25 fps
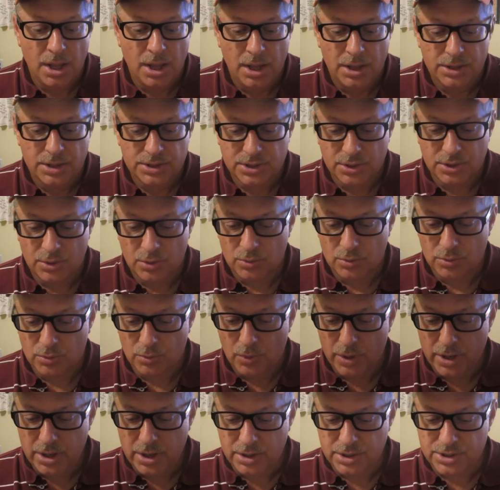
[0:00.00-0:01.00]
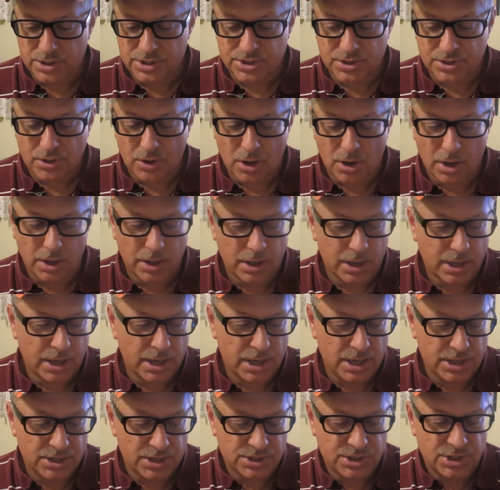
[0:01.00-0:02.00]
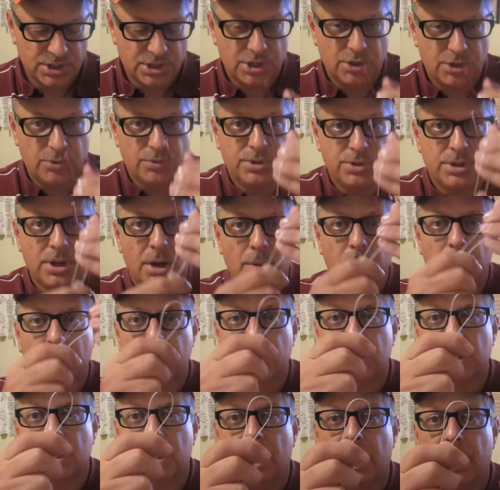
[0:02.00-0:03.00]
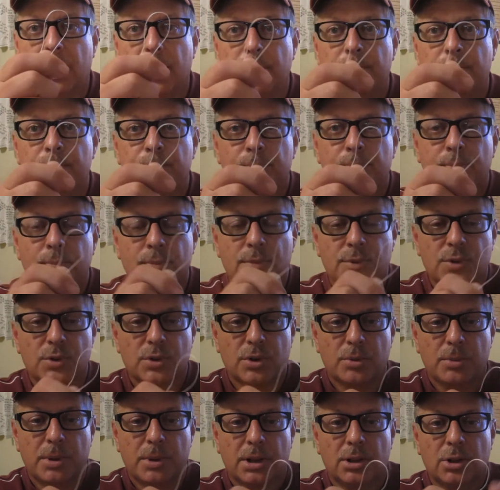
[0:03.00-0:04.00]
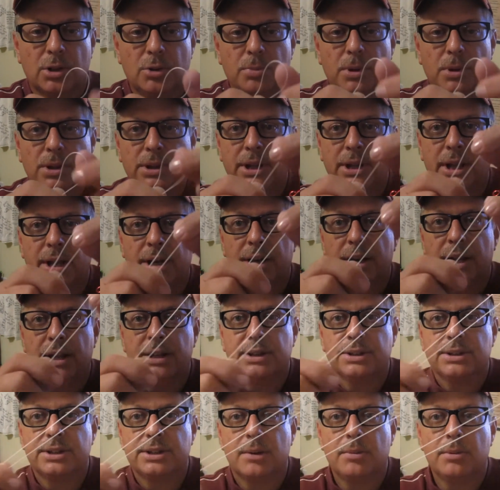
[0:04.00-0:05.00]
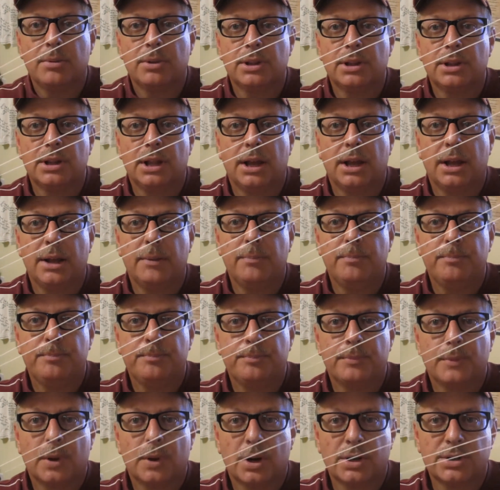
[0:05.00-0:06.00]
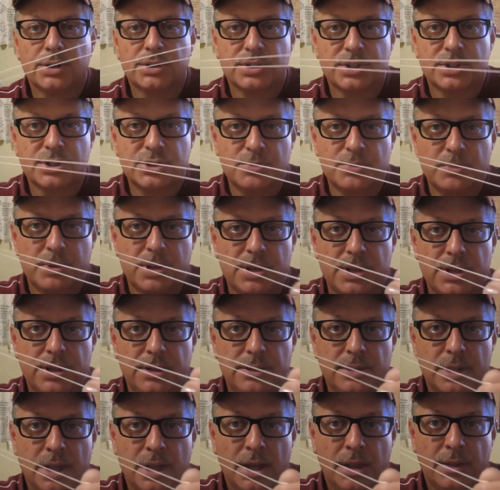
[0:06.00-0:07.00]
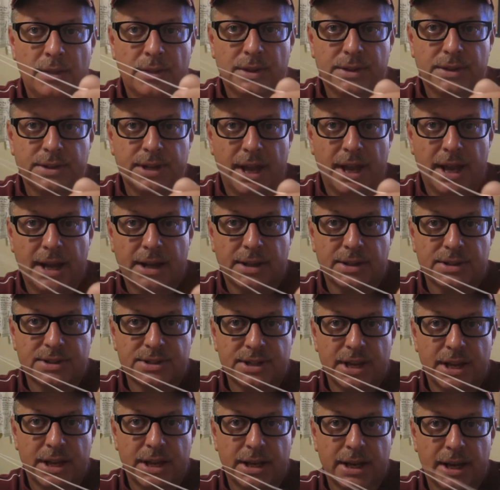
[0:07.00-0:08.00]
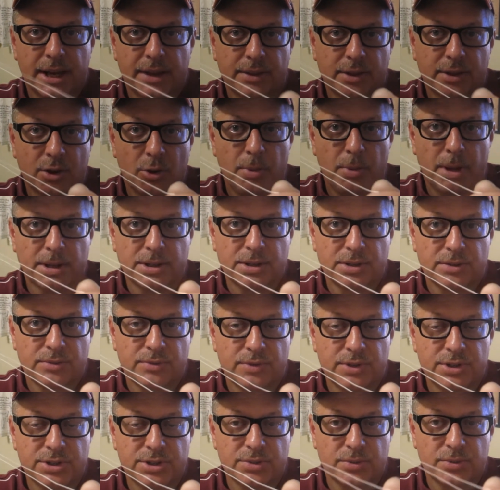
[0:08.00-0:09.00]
So the way you're going to start is you double the line. So we're going to make a loop on the end and double the line. Alright, so this would be the tag and the standing end that go back to the fishing